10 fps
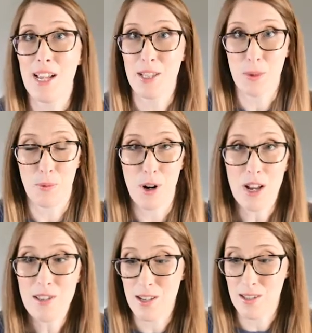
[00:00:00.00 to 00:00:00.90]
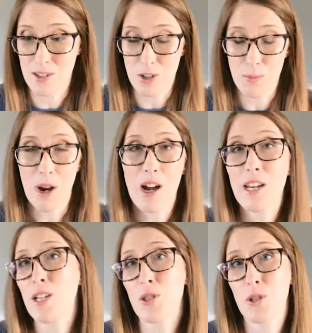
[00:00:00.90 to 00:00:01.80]
a process. Your
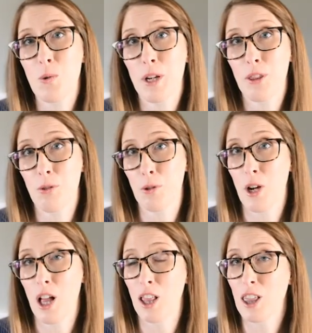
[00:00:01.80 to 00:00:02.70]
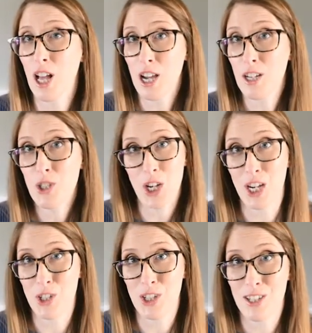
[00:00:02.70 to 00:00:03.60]
body is going through a lot of
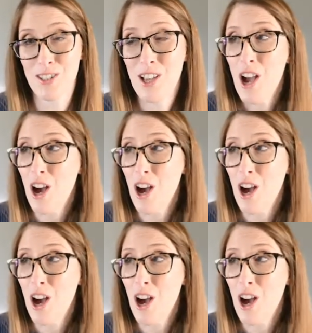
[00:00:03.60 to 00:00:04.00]
changes,